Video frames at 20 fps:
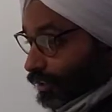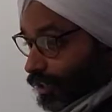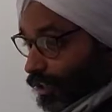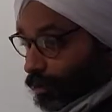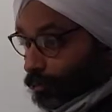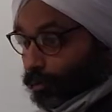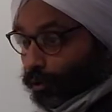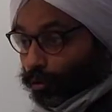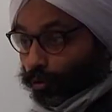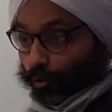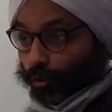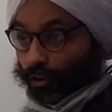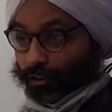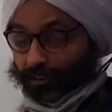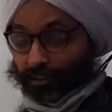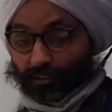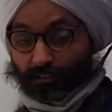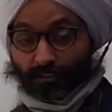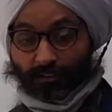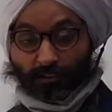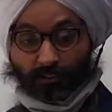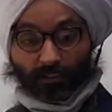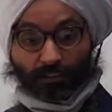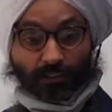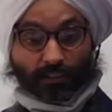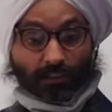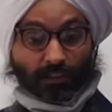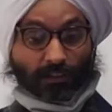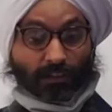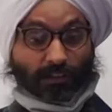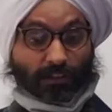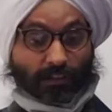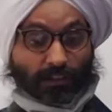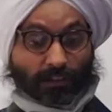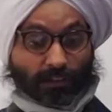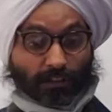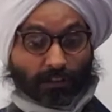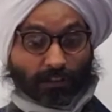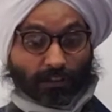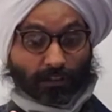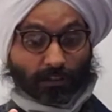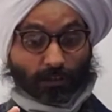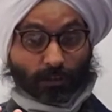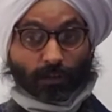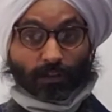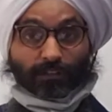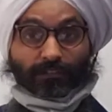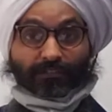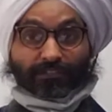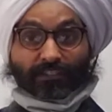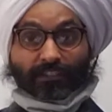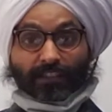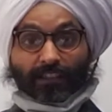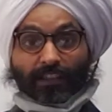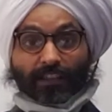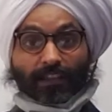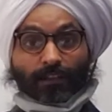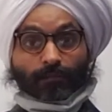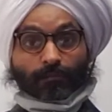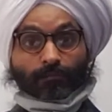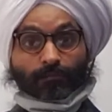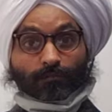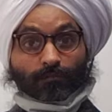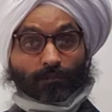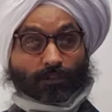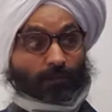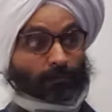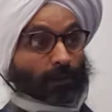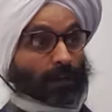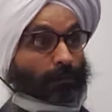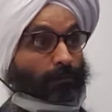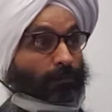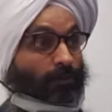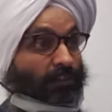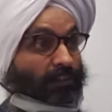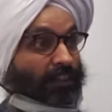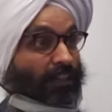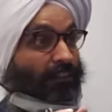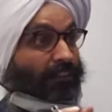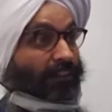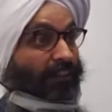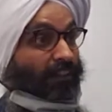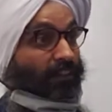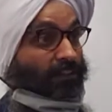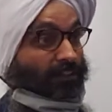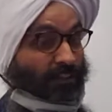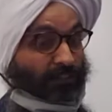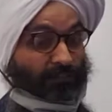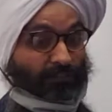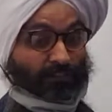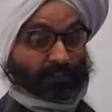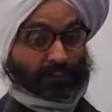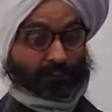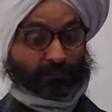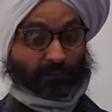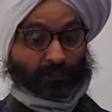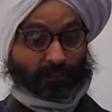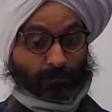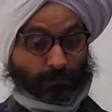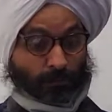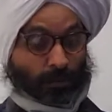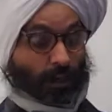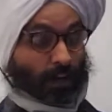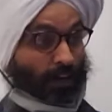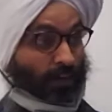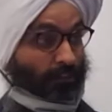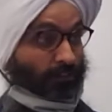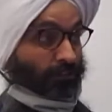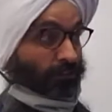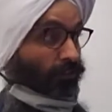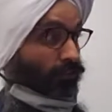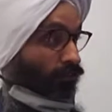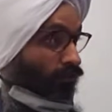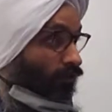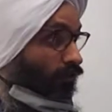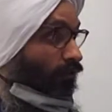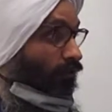about what is good for them, remembering that they are different from us.